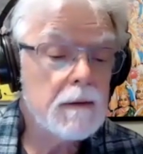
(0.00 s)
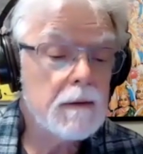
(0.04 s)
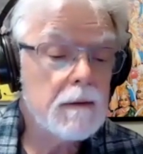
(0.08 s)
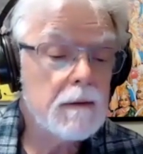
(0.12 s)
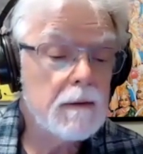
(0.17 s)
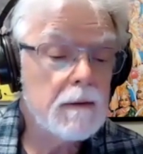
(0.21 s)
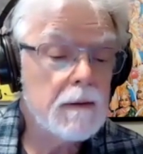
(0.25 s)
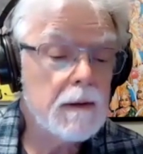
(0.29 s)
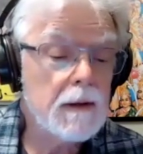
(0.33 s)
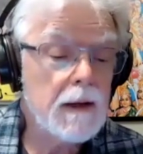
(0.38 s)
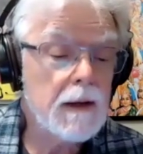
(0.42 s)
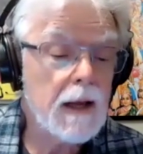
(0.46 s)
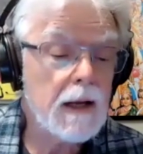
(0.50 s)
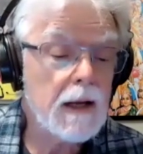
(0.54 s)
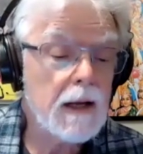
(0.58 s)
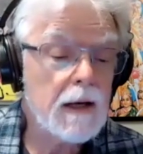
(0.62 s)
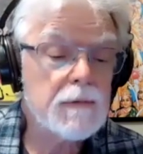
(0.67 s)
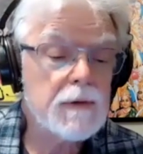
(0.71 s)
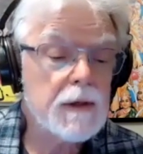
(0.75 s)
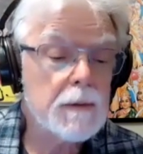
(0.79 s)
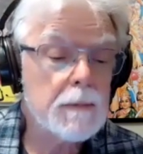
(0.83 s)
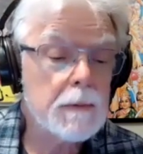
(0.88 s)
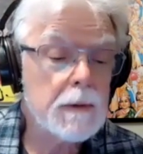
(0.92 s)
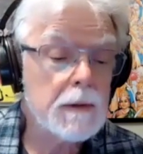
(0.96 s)
the kind
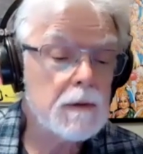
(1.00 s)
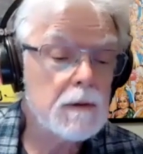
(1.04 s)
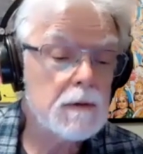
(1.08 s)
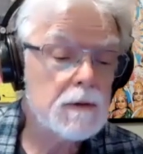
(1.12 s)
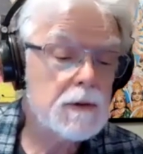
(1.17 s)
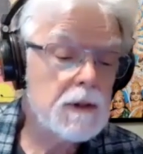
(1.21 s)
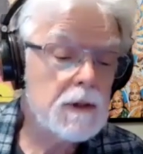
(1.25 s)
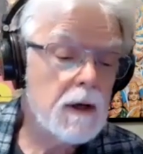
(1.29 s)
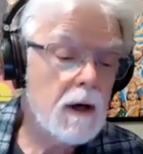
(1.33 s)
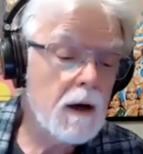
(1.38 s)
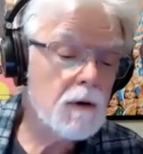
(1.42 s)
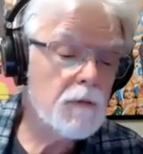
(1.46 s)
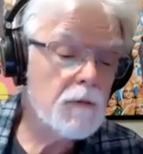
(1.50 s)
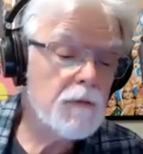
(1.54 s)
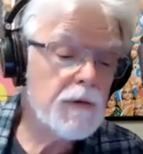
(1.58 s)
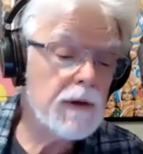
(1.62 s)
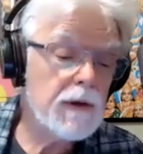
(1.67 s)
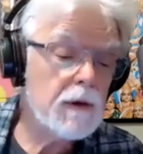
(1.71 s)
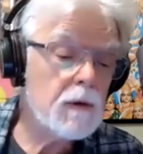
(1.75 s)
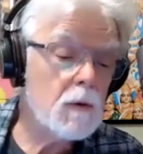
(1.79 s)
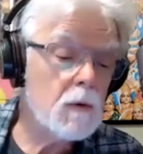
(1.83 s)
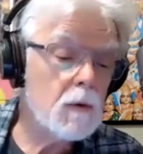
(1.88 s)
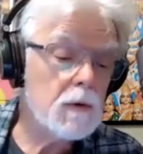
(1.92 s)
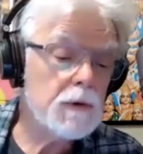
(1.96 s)
of typical
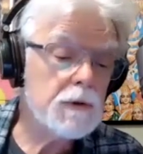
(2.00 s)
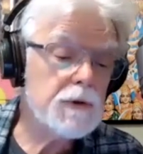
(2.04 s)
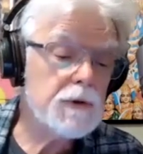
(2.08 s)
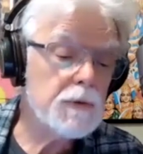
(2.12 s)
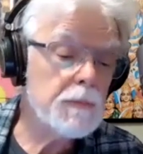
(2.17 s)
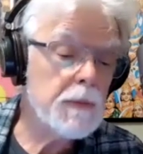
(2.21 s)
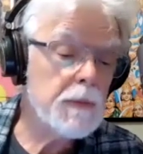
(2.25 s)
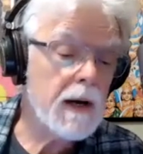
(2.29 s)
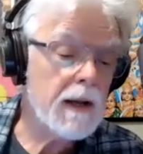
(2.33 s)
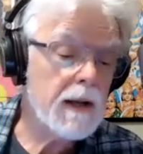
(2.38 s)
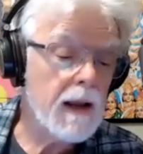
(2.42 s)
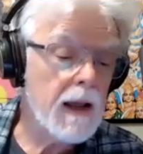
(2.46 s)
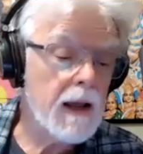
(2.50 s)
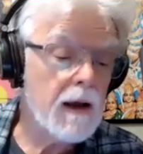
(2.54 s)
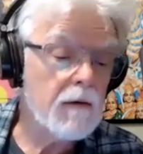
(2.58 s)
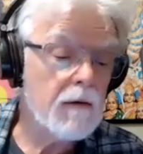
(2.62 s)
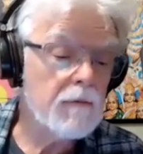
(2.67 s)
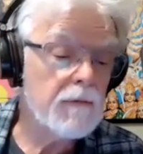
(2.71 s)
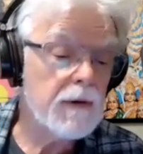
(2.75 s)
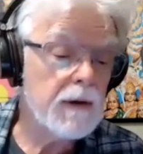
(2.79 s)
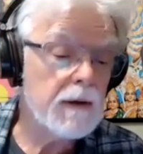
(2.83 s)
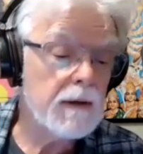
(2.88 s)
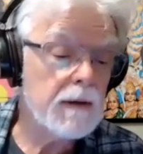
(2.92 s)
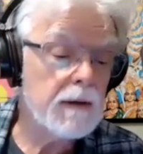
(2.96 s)
geography course you might
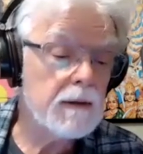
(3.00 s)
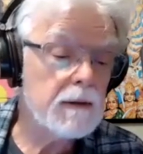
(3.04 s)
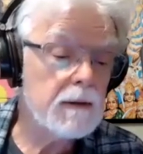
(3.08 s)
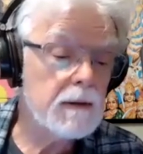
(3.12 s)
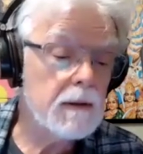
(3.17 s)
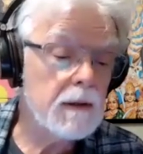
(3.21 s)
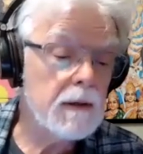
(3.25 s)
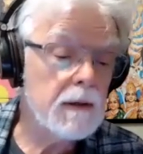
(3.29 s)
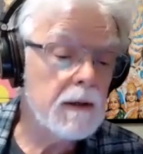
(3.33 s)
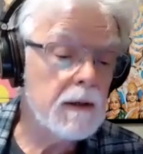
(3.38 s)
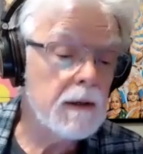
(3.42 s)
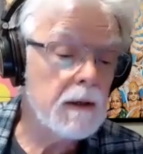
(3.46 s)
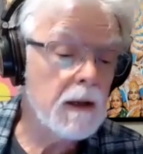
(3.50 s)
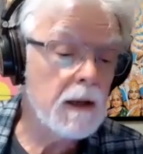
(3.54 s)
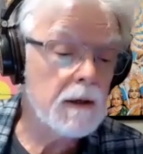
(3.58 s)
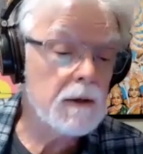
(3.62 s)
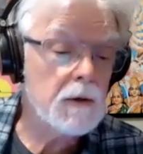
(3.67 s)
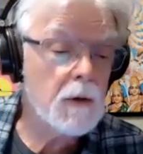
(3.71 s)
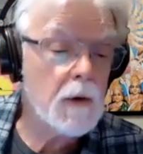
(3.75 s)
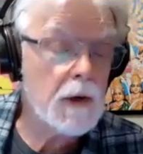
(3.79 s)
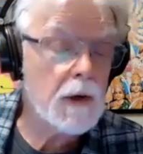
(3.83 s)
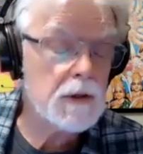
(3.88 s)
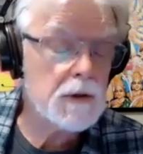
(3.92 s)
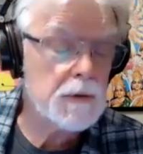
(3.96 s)
have in
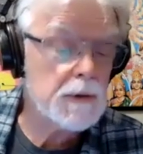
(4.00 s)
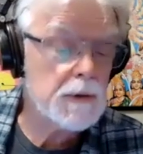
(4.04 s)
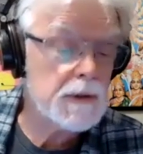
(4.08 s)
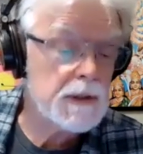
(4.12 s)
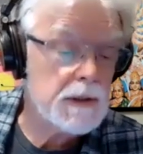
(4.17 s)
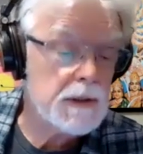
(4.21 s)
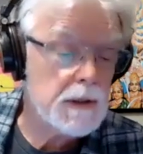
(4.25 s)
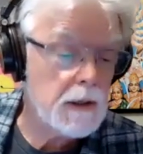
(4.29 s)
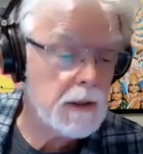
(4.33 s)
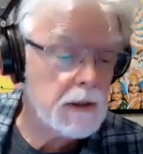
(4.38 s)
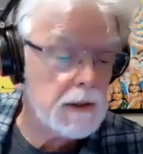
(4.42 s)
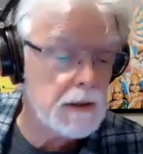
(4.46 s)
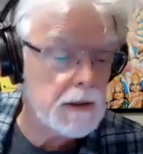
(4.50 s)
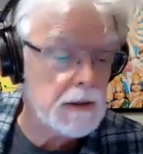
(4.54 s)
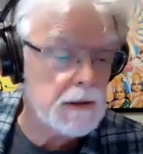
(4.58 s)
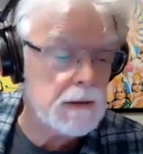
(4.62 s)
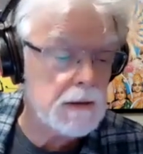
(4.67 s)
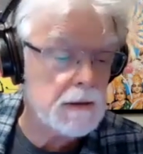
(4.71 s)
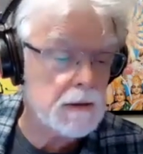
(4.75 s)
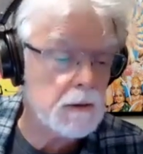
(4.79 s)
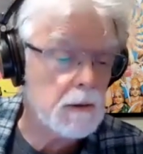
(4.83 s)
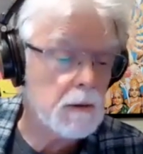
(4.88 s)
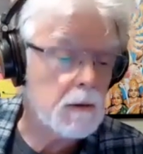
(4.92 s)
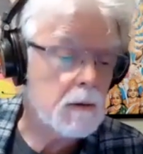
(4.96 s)
undergraduate
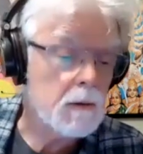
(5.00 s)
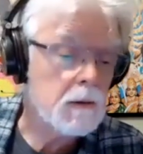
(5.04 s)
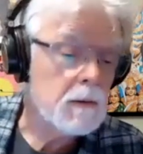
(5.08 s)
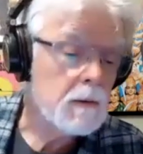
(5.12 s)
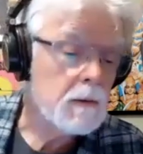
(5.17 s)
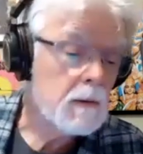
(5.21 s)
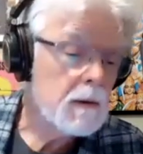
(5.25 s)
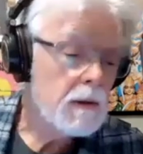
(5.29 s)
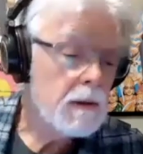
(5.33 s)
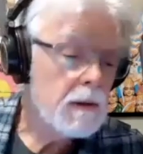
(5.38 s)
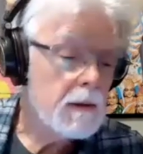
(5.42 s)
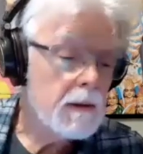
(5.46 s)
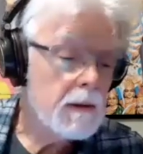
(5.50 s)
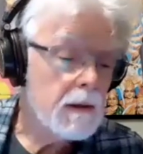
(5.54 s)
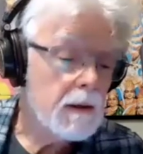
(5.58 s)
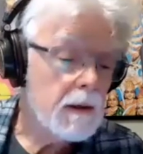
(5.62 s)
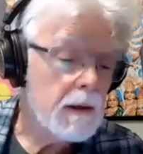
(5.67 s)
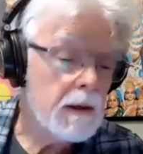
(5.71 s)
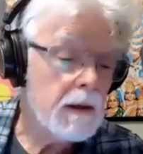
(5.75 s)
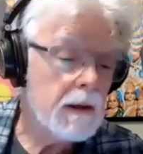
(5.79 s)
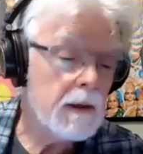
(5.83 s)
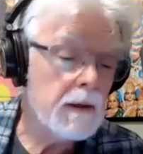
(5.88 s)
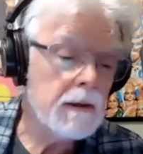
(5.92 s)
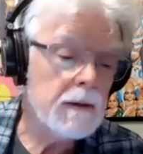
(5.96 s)
studies or
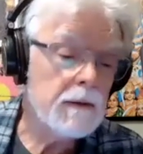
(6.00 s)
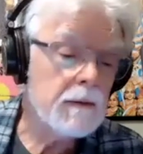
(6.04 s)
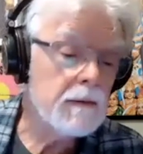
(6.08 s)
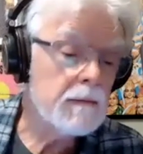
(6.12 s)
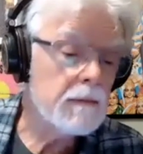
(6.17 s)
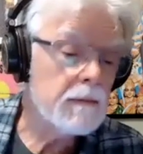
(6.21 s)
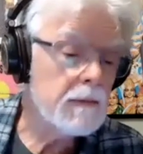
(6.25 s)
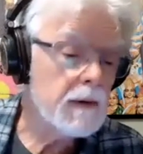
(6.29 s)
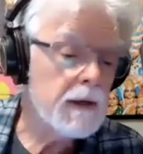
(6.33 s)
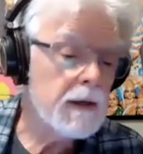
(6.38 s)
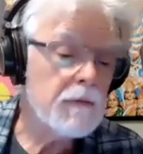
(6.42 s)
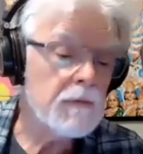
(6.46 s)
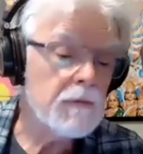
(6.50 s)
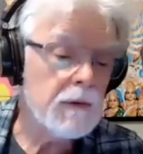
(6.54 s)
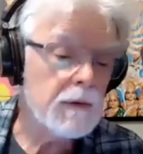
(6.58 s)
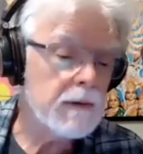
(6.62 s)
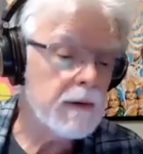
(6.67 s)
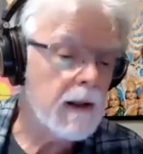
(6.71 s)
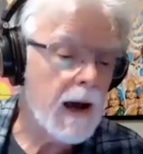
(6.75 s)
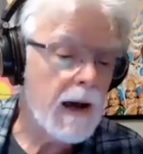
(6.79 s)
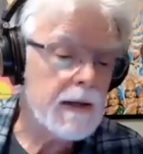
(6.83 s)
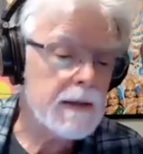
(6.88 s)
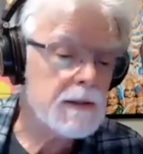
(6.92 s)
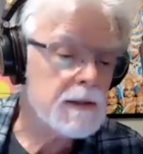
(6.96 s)
in even
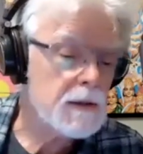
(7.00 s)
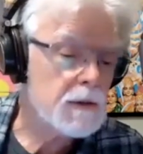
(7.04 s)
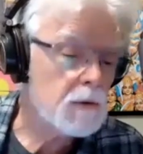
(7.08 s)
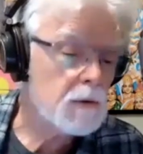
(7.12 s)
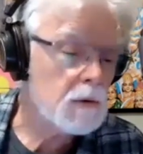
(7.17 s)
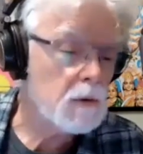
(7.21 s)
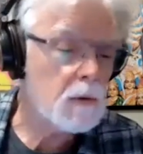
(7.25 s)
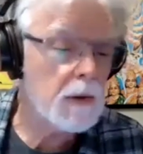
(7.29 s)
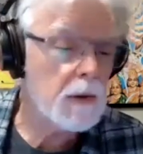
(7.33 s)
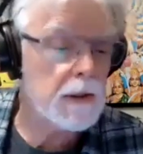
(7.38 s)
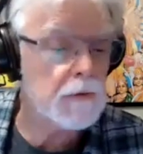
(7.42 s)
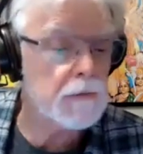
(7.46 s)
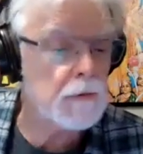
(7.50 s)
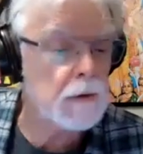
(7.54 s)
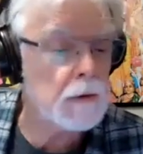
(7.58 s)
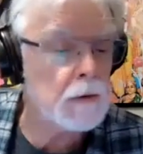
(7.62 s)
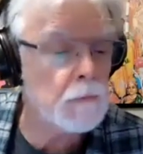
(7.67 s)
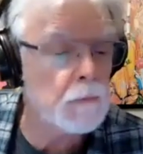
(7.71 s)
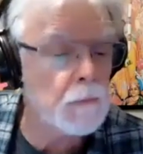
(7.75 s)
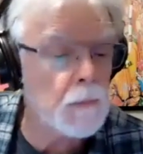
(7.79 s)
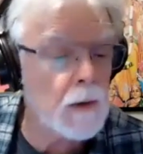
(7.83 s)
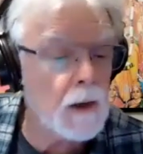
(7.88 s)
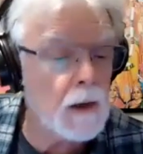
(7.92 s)
high school, whatever,